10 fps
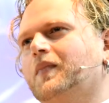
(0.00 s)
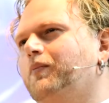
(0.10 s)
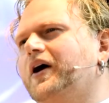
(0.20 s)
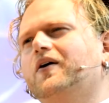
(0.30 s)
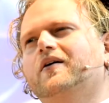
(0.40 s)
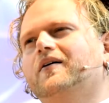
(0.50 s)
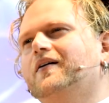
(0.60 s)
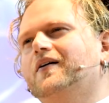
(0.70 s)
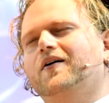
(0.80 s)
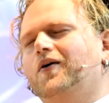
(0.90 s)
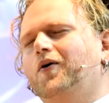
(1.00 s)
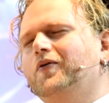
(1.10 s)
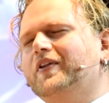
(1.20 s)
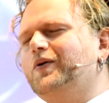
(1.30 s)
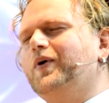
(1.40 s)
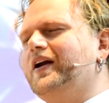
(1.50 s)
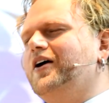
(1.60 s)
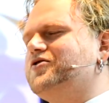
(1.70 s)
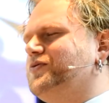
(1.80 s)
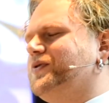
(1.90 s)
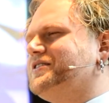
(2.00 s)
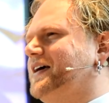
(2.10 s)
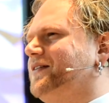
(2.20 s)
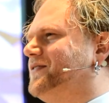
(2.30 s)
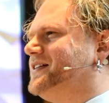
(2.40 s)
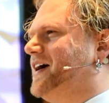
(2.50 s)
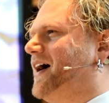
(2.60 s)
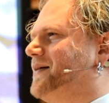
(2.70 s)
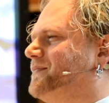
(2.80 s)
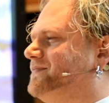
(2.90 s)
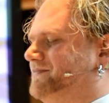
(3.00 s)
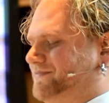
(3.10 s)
but only 100% of the time."